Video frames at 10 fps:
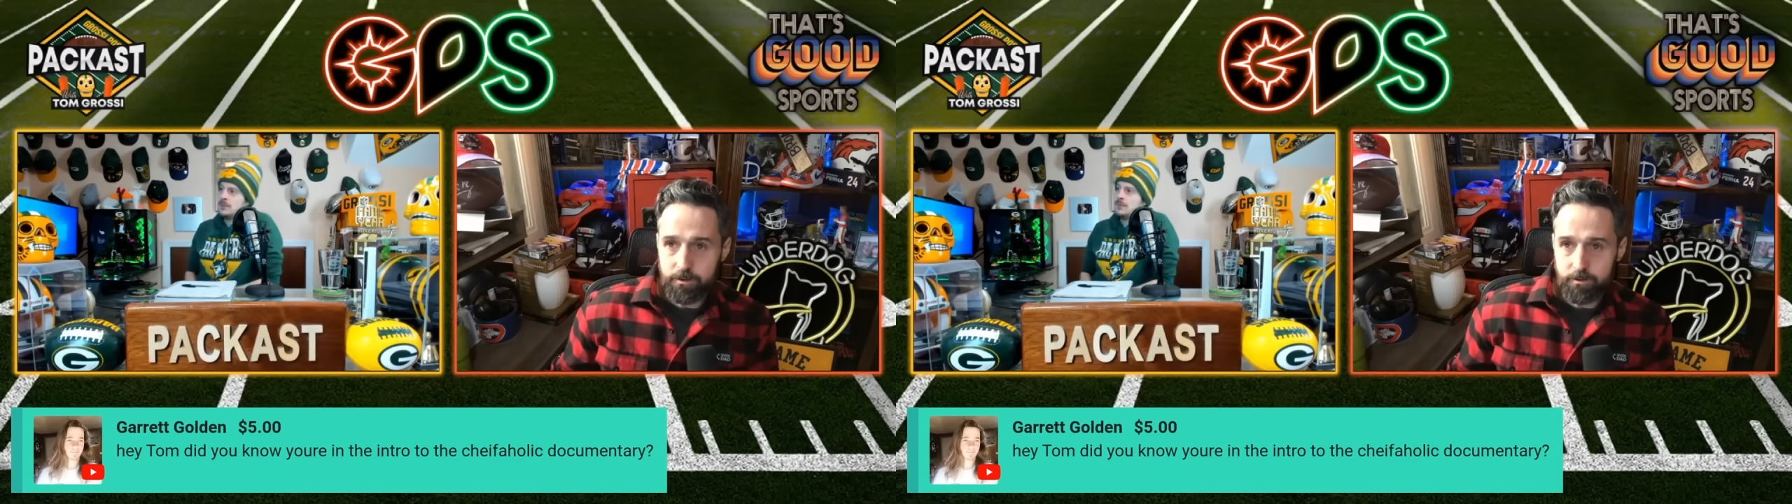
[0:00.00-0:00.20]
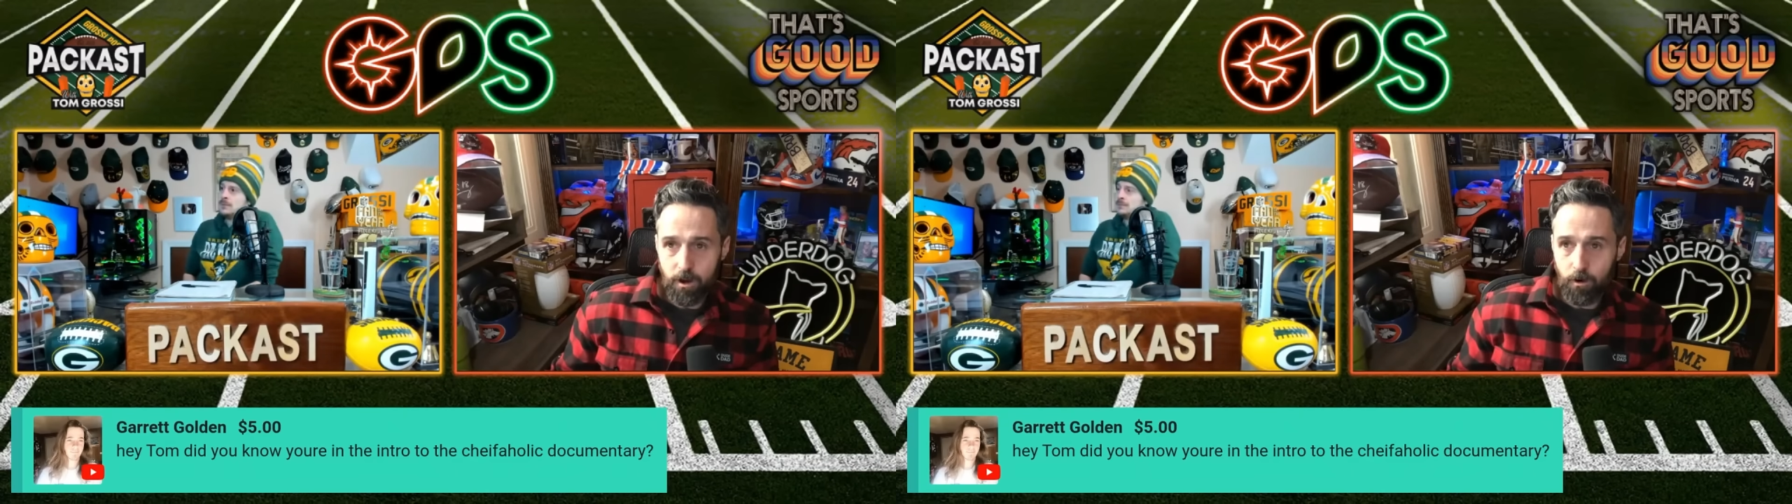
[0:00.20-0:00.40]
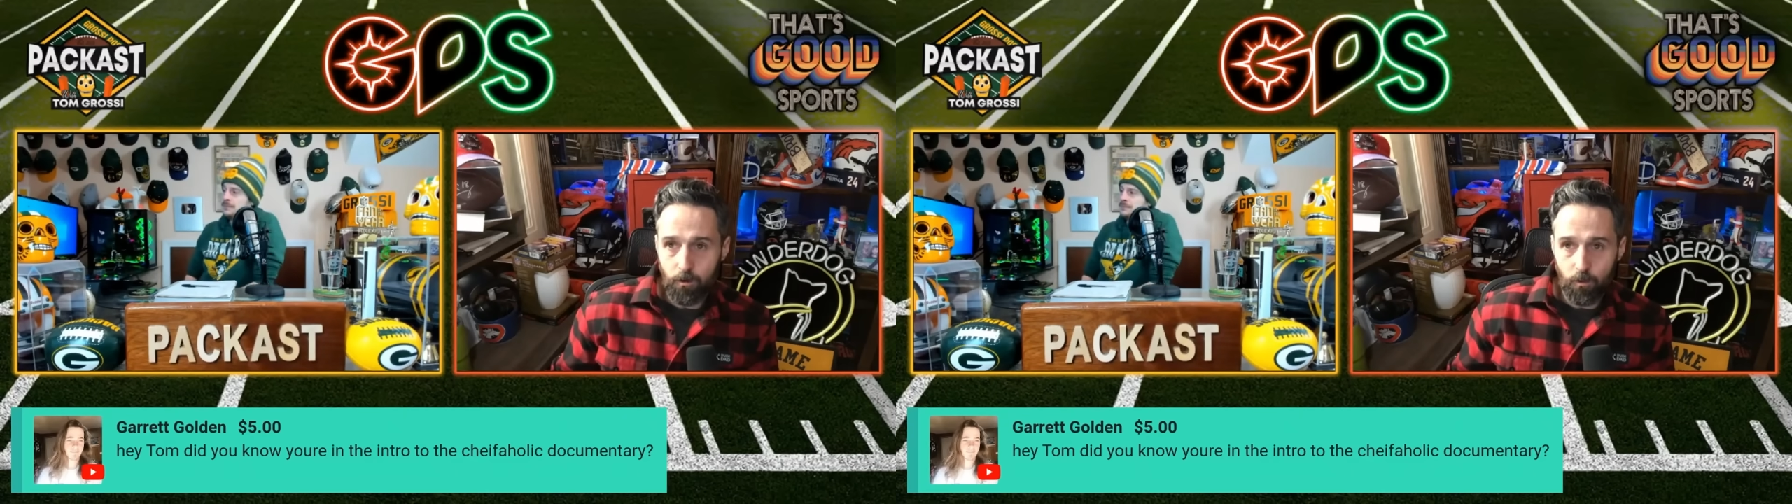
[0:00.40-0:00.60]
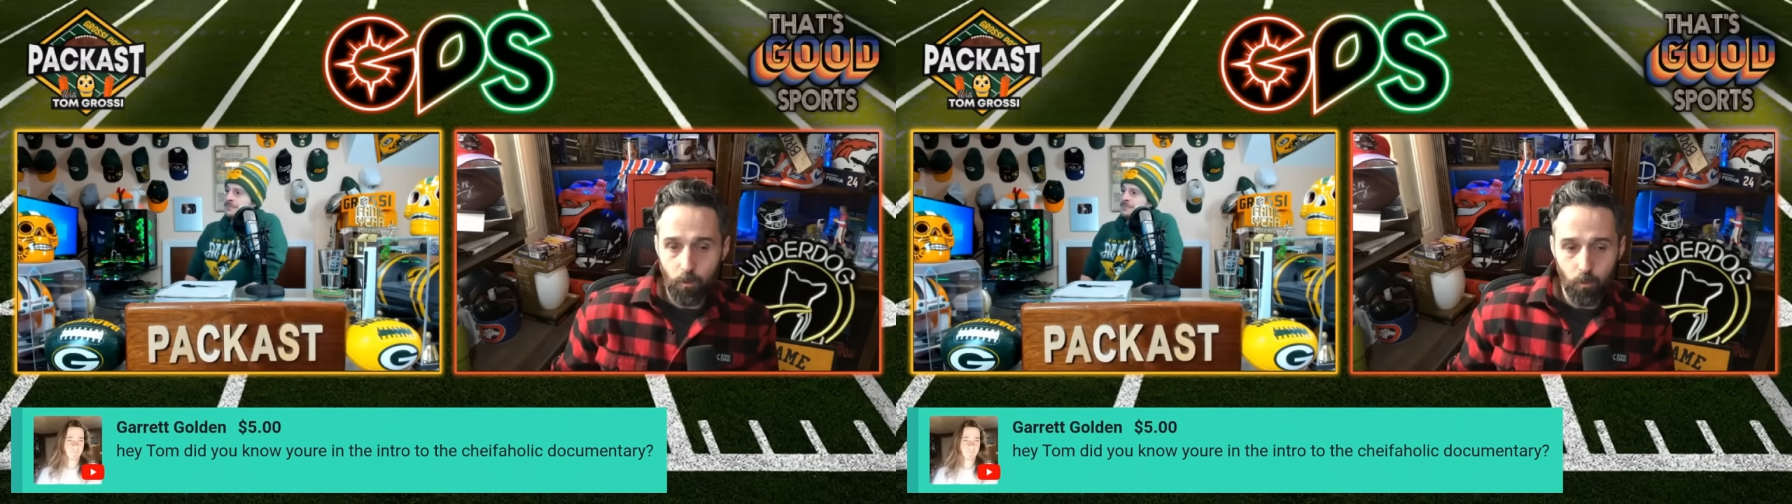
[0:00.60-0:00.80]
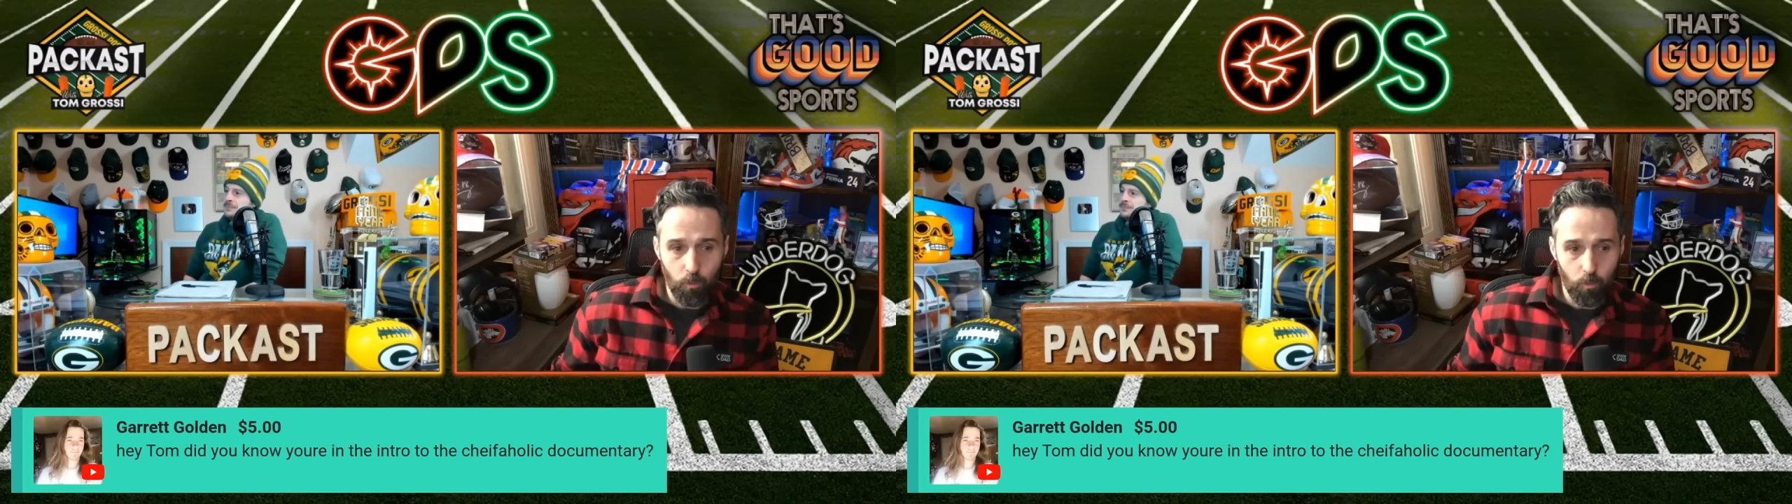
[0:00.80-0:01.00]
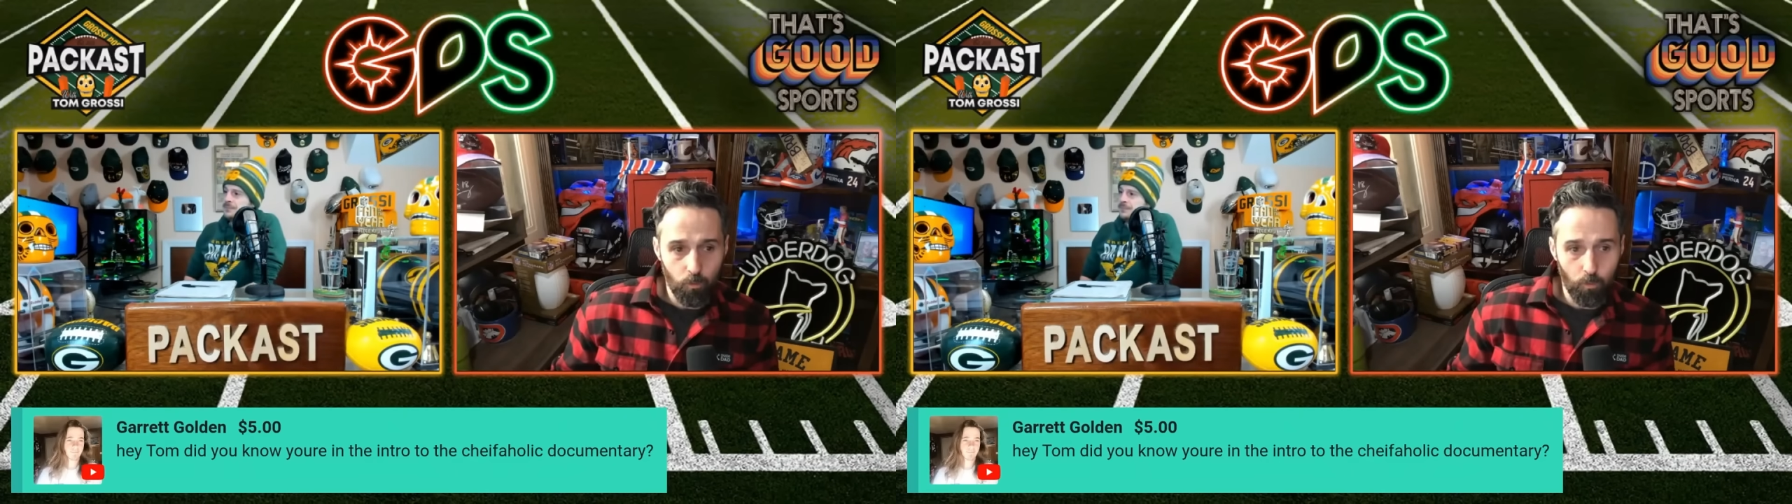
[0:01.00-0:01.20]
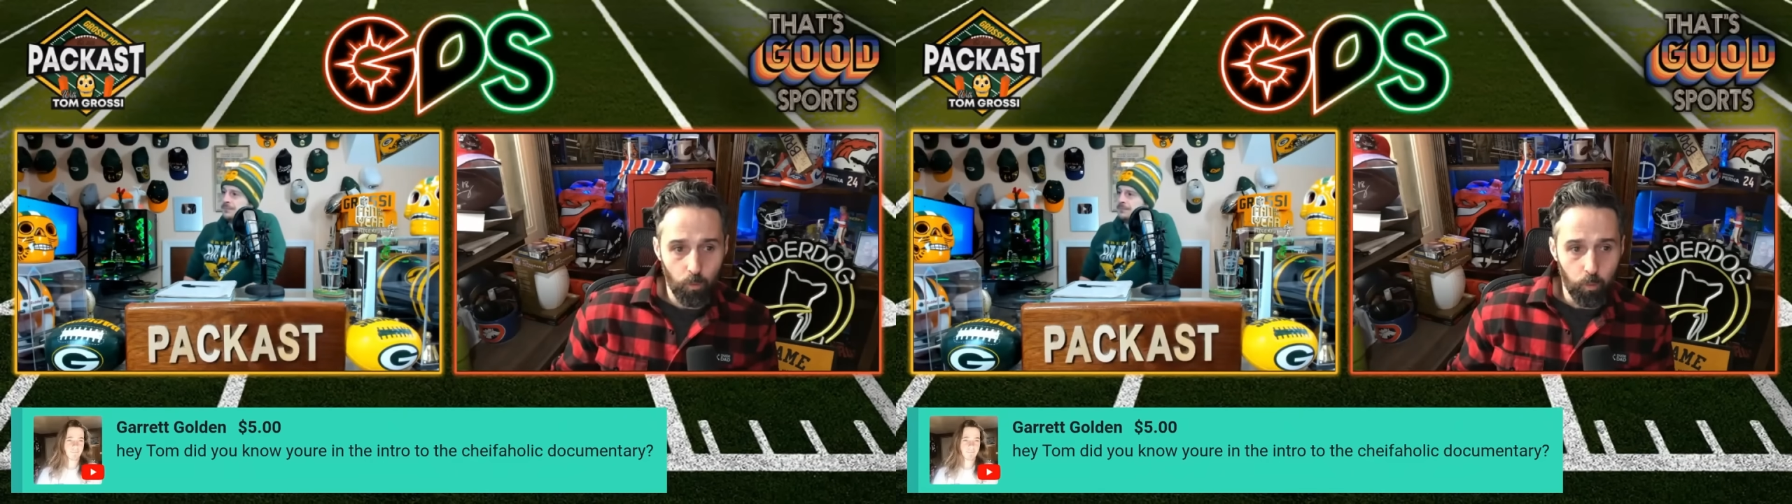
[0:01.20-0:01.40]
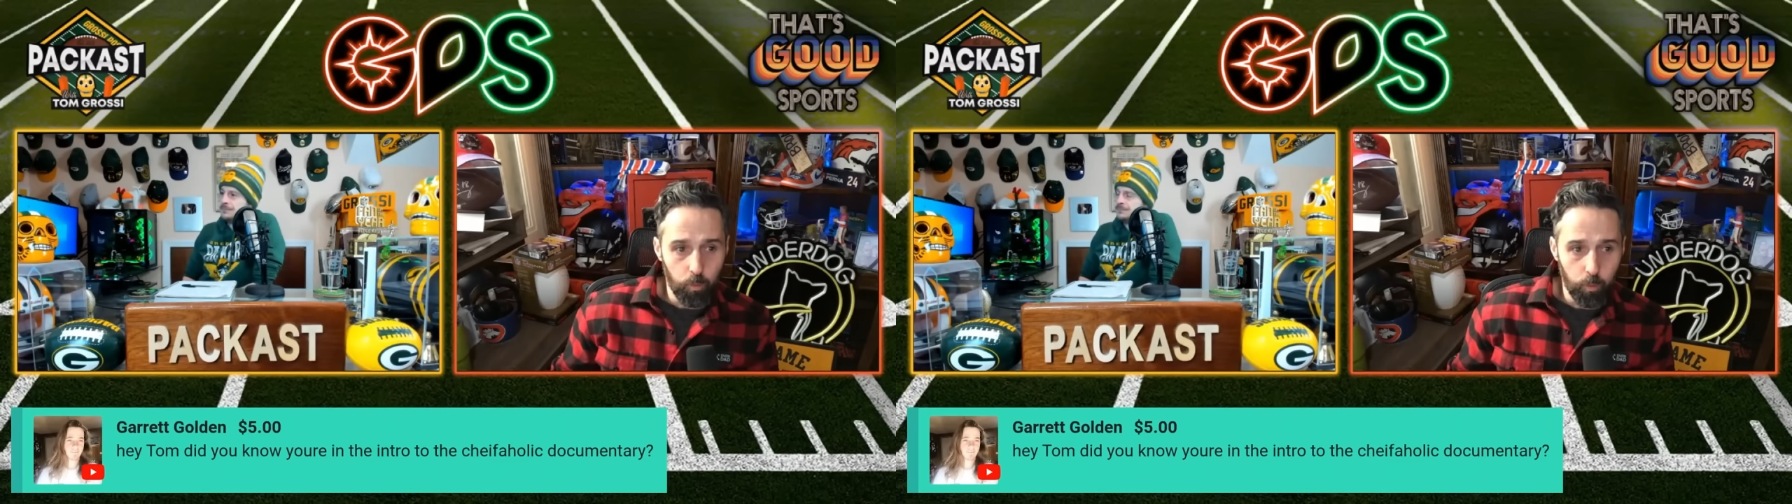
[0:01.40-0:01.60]
you know
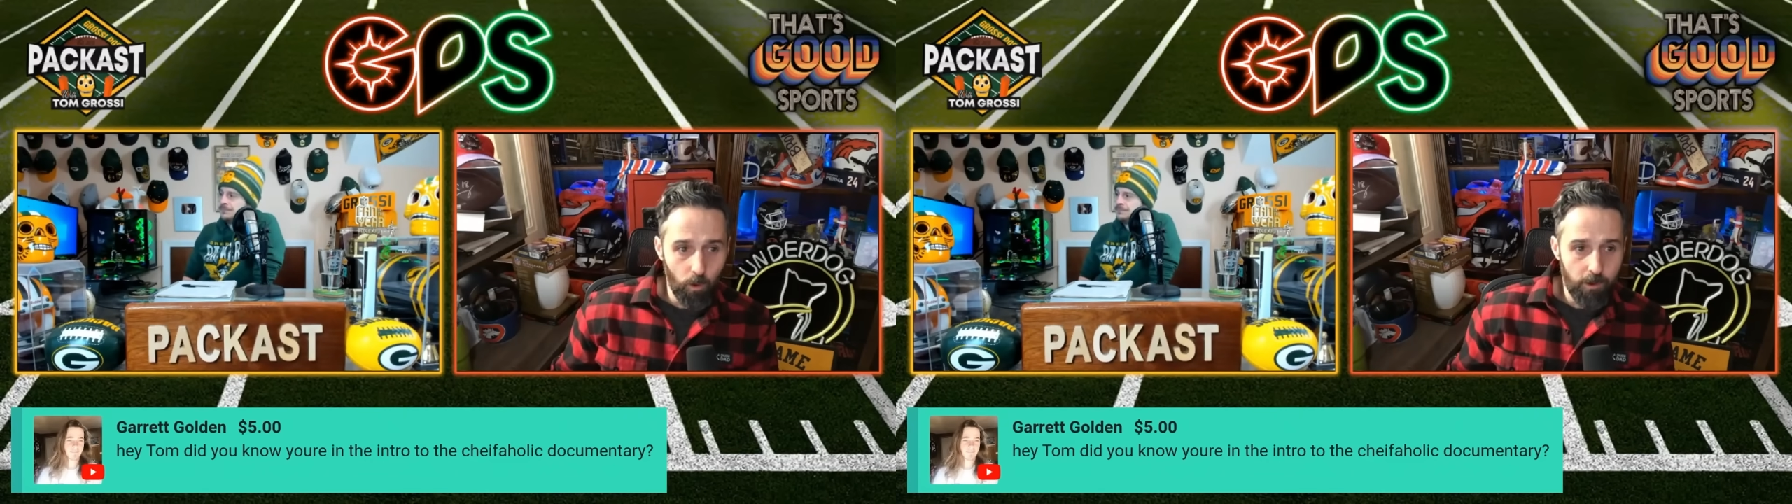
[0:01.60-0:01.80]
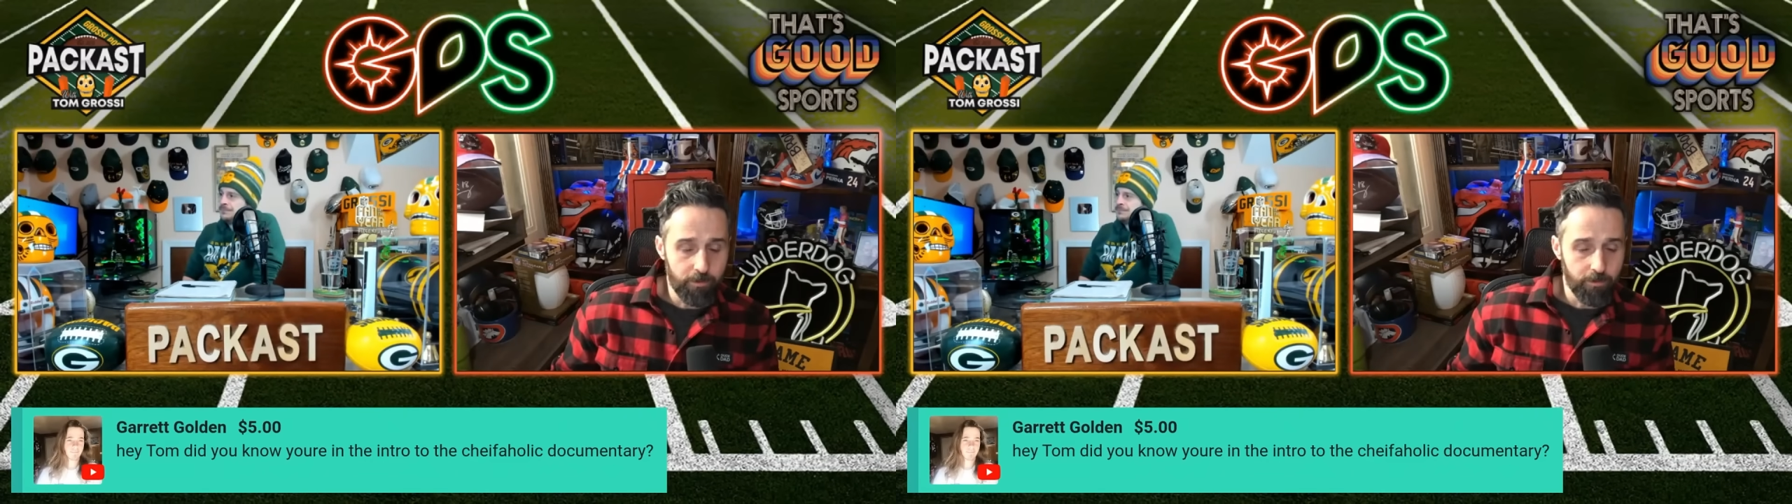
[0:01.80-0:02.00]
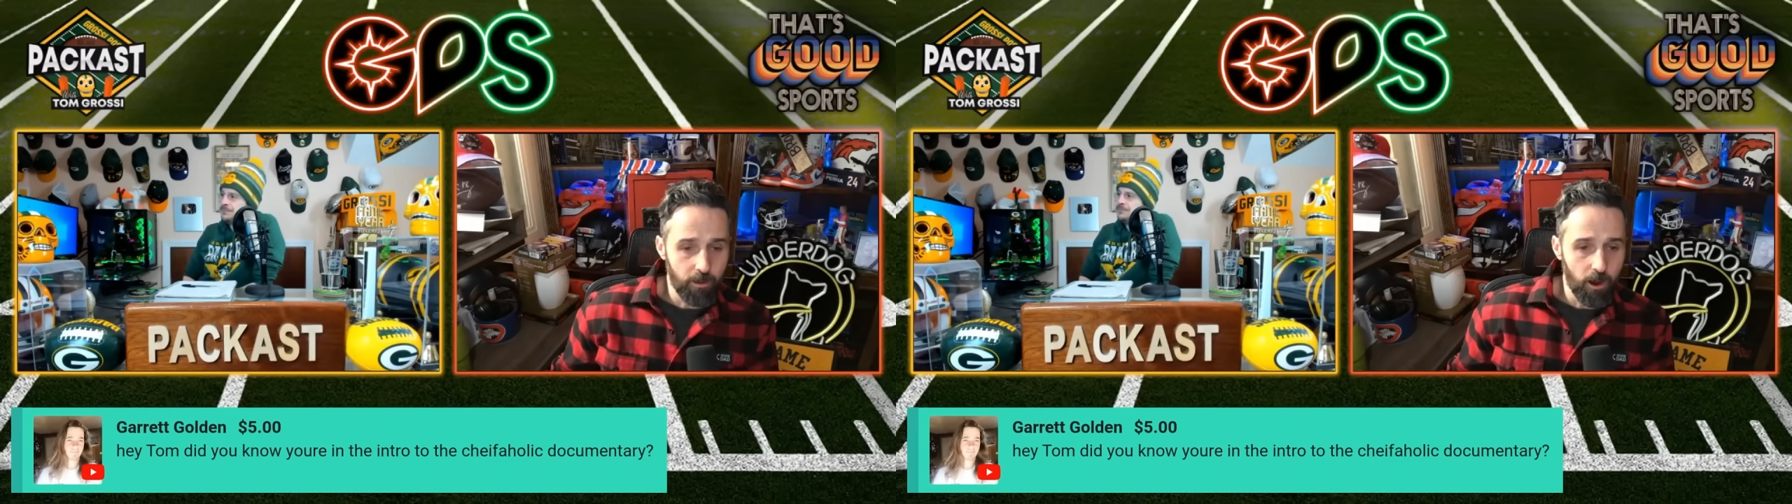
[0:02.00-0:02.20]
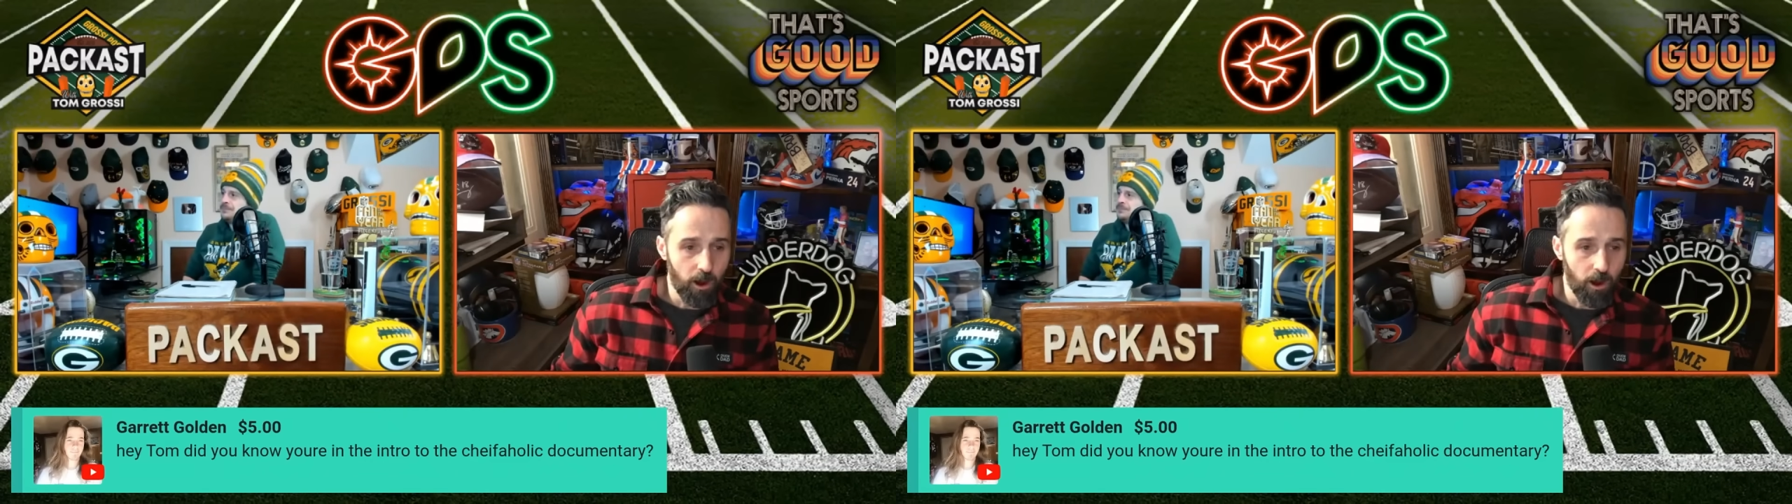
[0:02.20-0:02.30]
with